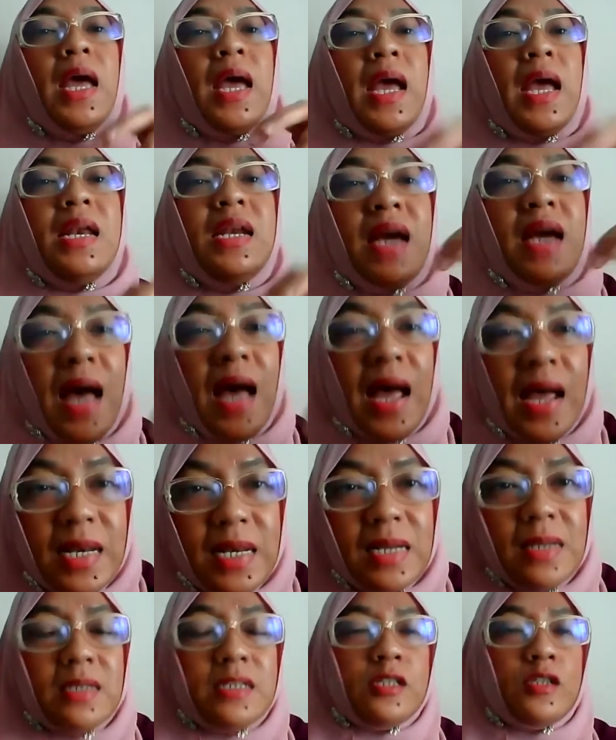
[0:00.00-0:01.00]
and
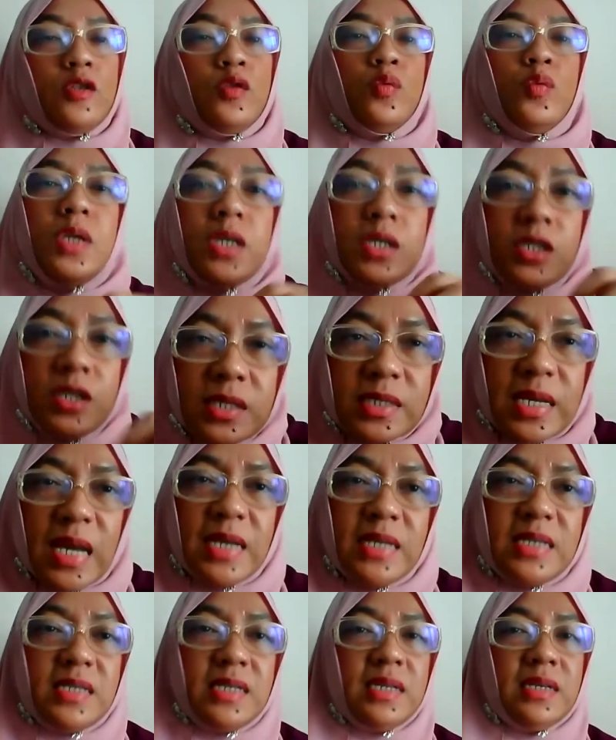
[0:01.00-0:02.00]
guidance to the
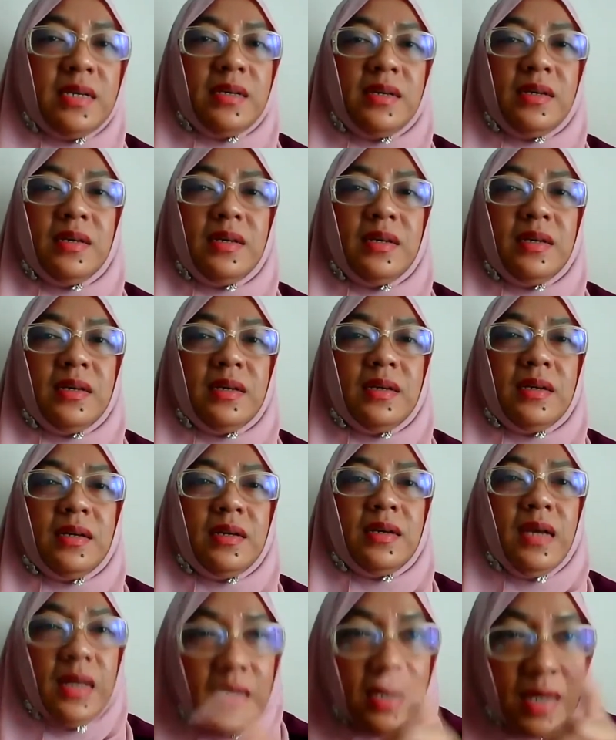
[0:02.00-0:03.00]
society.
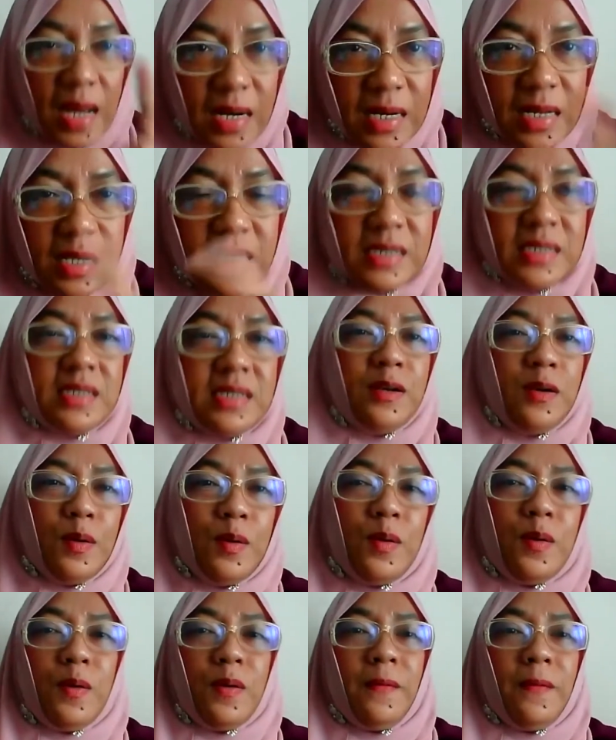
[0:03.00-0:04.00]
That is the
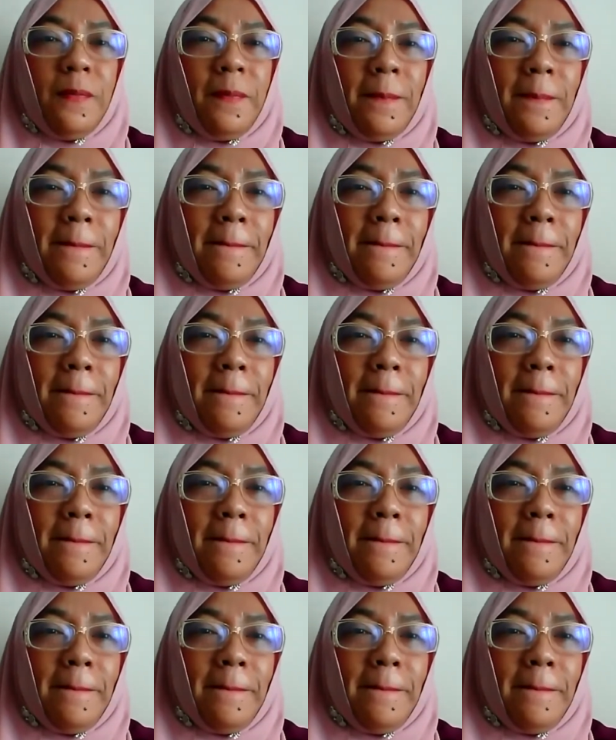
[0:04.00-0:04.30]
law.